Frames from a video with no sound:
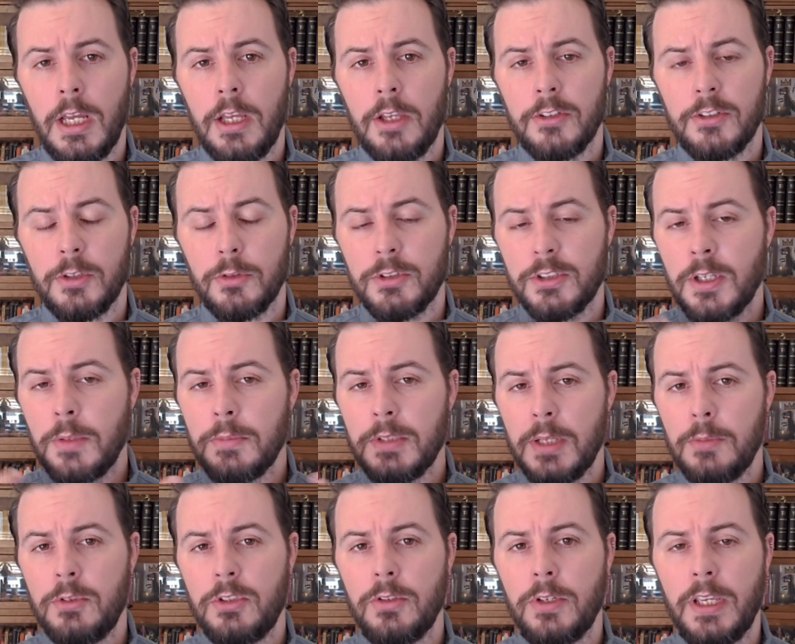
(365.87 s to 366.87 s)
So
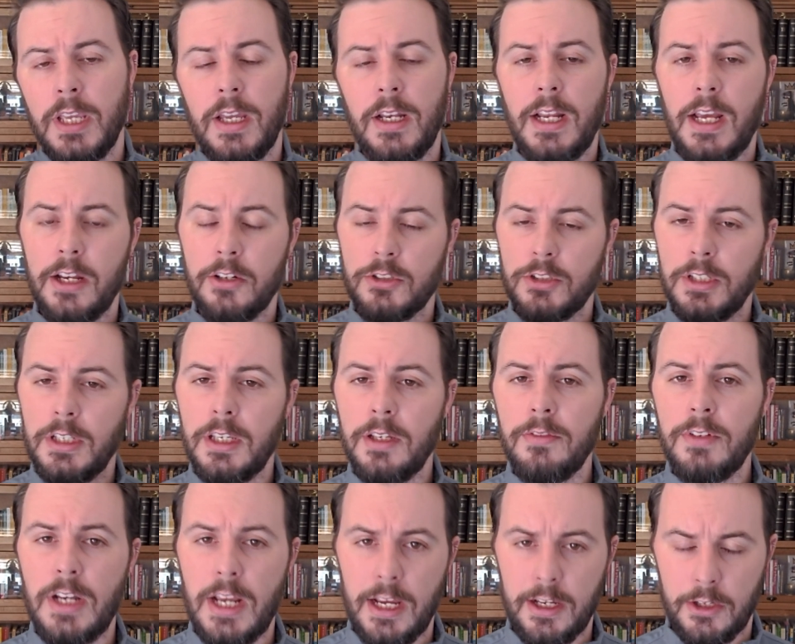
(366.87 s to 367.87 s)
sometimes you can't actually
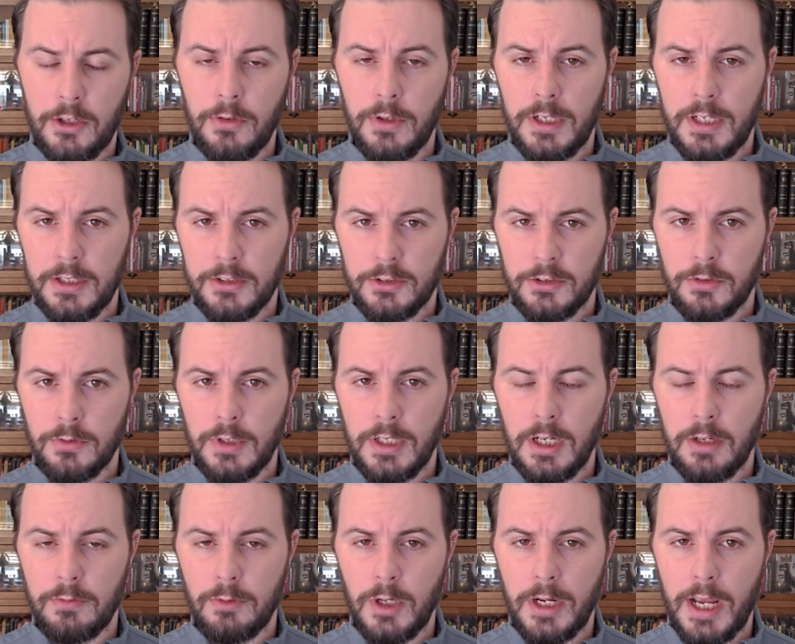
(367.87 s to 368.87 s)
give an accurate history
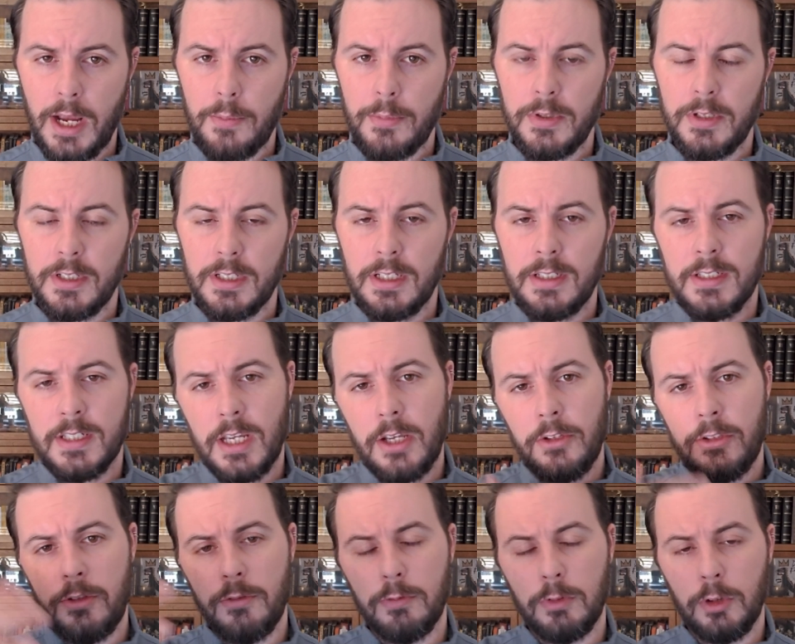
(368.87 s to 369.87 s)
of what happened until
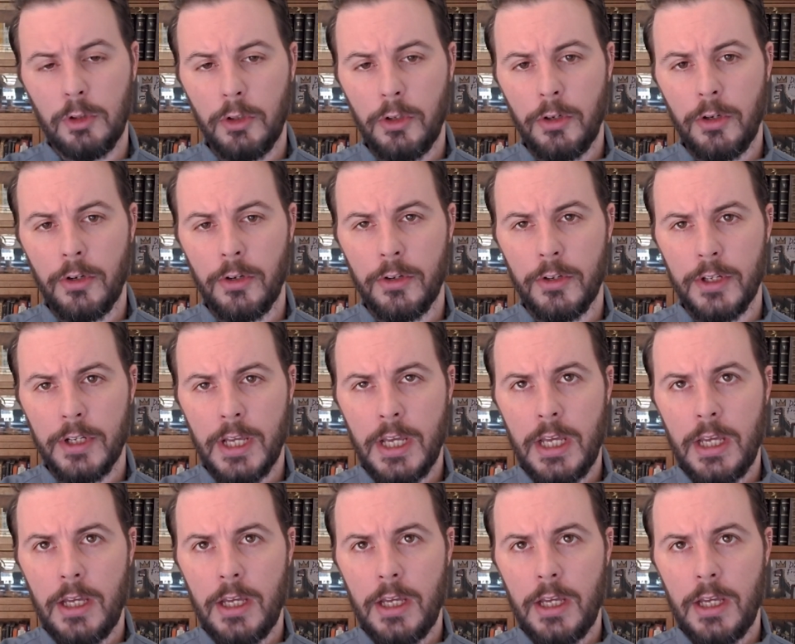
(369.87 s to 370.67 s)
you've learned